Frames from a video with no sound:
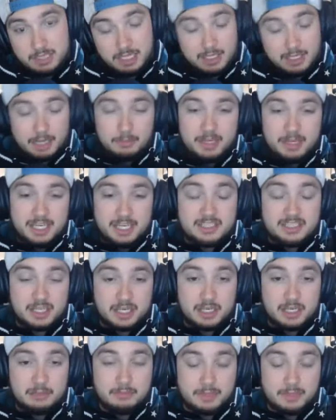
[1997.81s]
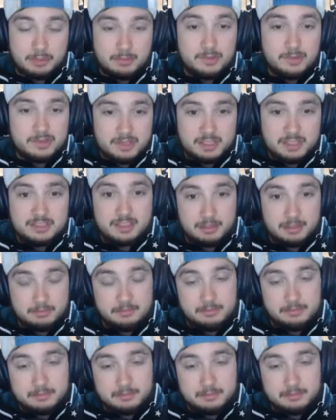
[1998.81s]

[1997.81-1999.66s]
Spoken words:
Not by a ton, but most of the time.